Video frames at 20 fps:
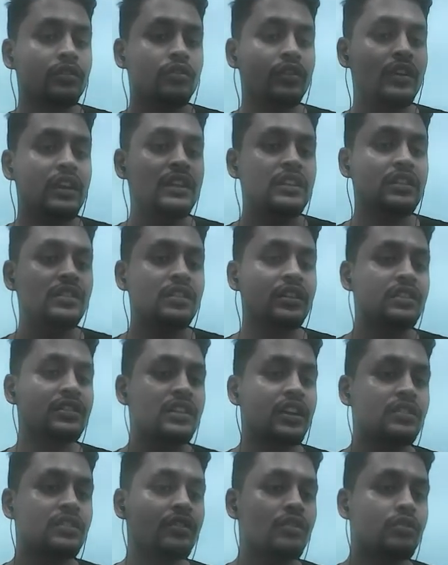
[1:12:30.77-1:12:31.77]
So in
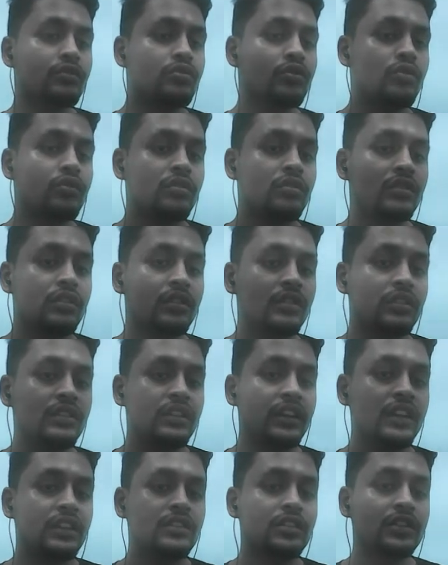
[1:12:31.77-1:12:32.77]
this case also,
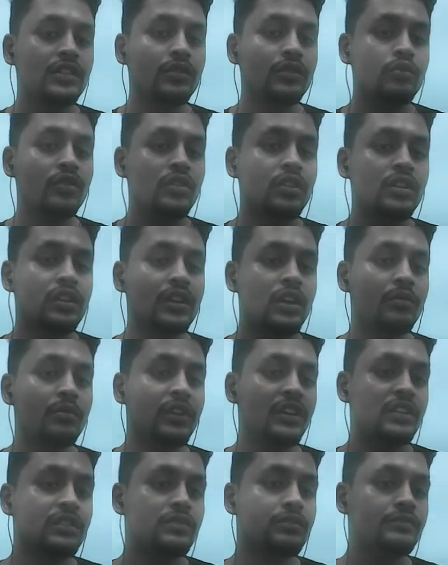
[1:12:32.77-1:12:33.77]
density will
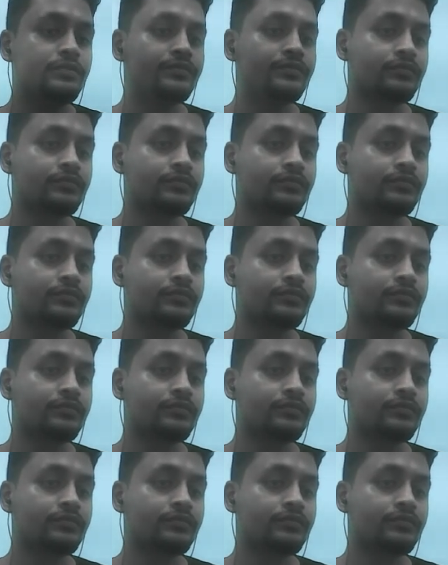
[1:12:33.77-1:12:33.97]
come as